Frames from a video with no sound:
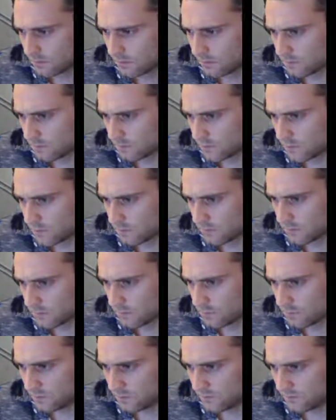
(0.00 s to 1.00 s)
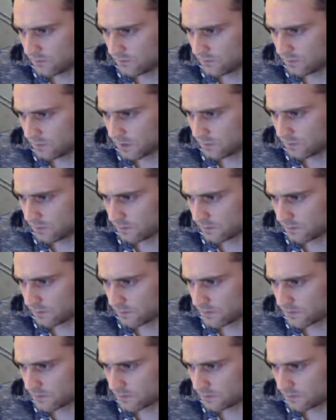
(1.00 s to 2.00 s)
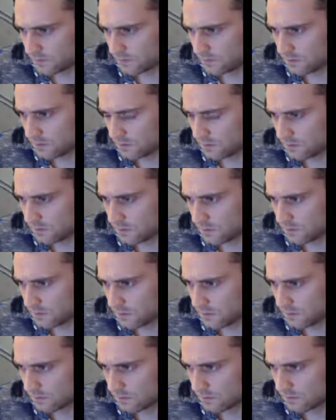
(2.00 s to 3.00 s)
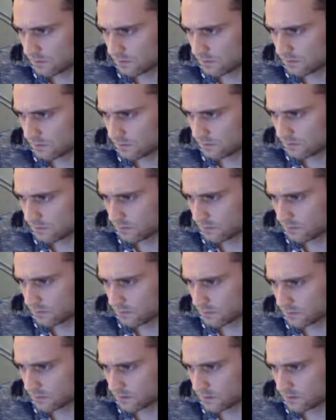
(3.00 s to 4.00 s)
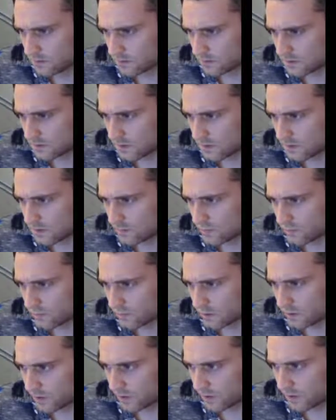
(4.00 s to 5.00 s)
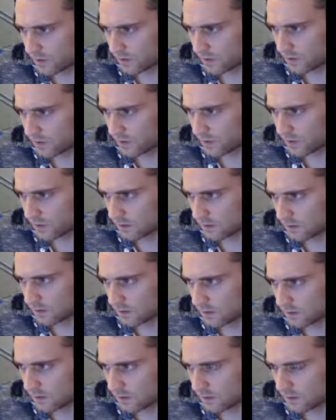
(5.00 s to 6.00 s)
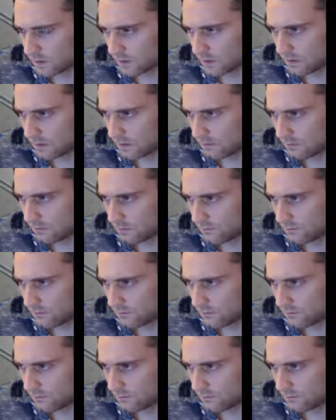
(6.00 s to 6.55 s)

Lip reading: but only very recently. Looks like he's a tournament player and had like a